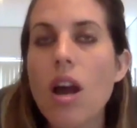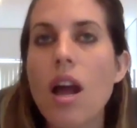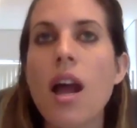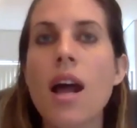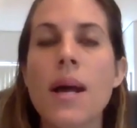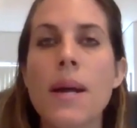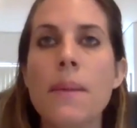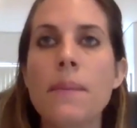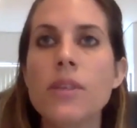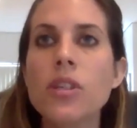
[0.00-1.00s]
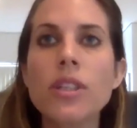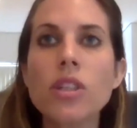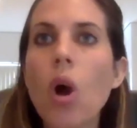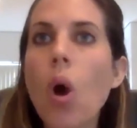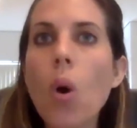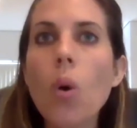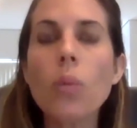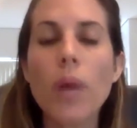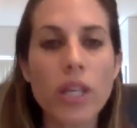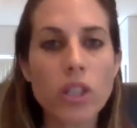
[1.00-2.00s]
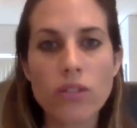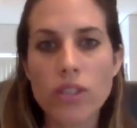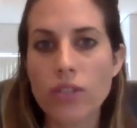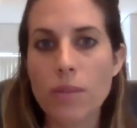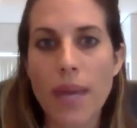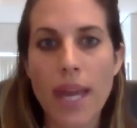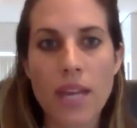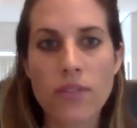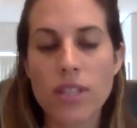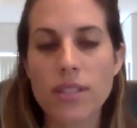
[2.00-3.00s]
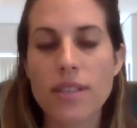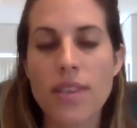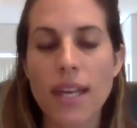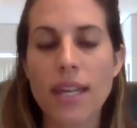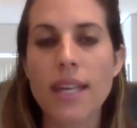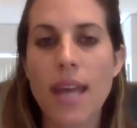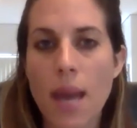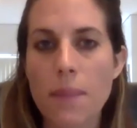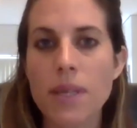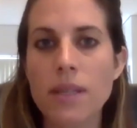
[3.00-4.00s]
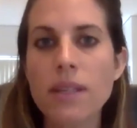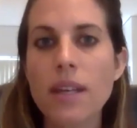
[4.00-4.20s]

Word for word: So there's a whole range of different behaviors that can happen